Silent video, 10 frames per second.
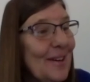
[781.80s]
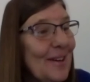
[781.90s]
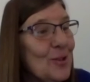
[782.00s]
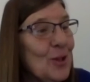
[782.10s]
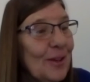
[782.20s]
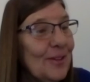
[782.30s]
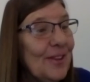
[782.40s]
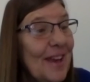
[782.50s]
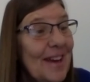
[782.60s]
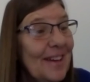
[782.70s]
Just
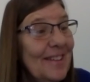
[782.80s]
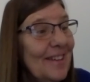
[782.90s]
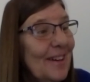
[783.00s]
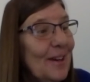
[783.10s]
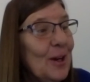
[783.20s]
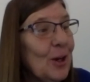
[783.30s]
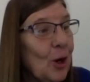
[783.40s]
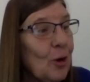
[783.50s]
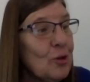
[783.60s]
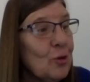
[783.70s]
then,
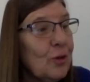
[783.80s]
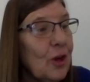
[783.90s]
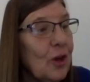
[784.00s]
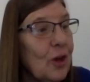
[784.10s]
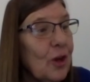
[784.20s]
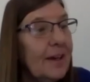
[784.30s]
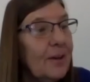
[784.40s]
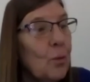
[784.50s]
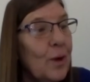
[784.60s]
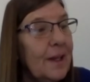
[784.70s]
Gertrude caught
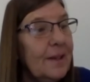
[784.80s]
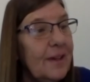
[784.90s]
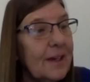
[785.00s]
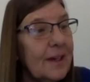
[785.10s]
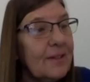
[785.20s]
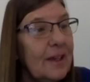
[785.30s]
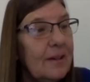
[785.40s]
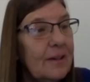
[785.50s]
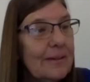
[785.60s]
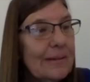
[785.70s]
sight of Winn
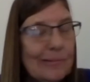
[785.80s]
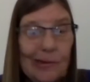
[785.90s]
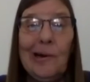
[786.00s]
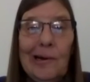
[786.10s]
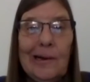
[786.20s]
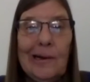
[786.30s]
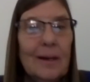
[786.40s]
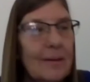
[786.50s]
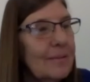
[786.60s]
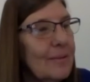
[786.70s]
Dixie. "Dog!"
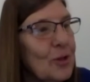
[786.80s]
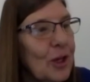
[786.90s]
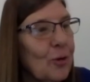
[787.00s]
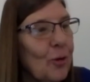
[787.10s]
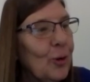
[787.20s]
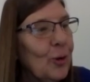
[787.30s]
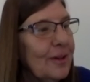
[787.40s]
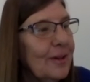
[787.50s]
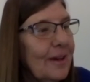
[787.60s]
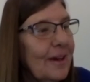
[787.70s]
she croaked,
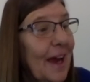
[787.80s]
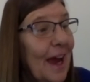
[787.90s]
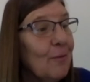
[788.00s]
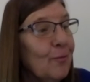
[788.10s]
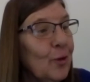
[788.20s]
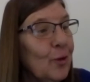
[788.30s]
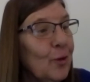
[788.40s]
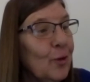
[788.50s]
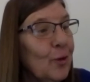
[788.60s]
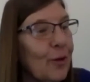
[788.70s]
and
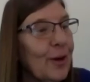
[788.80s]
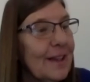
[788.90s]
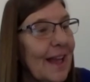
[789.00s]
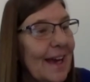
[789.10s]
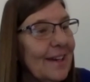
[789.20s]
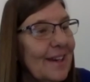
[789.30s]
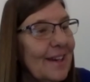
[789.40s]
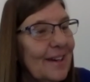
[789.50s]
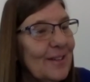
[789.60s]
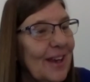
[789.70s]
flew over and landed
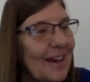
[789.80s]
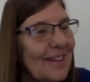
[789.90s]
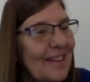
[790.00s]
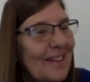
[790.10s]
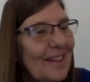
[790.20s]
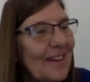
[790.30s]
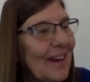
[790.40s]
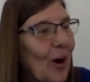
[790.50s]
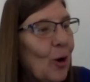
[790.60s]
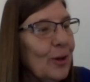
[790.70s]
on his head.
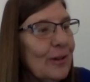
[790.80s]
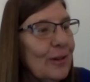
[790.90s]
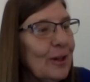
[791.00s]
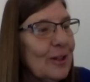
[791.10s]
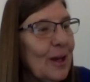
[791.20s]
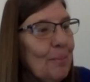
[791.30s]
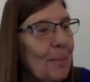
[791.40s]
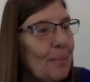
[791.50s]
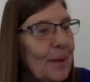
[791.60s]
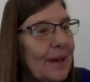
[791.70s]
Otis looked up
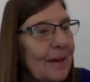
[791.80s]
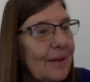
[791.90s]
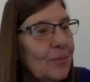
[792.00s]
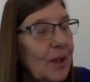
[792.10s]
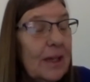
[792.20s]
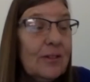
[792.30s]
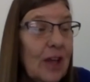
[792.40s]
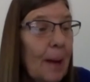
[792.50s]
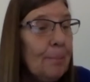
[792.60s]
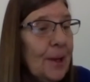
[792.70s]
at me. He
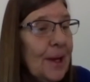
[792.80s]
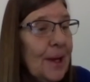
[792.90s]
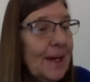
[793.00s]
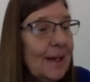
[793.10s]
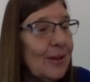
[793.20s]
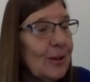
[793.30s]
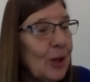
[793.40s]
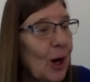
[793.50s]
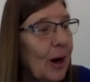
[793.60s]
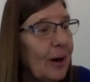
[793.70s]
stopped playing his
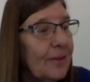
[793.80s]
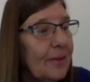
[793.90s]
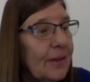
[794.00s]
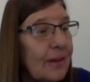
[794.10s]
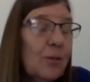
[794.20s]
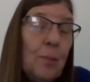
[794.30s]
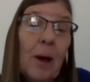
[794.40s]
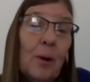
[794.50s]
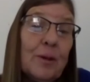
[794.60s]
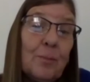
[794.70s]
guitar, and the
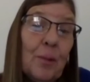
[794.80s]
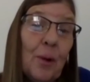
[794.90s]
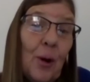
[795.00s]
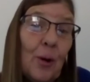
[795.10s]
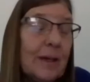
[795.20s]
spell was broken.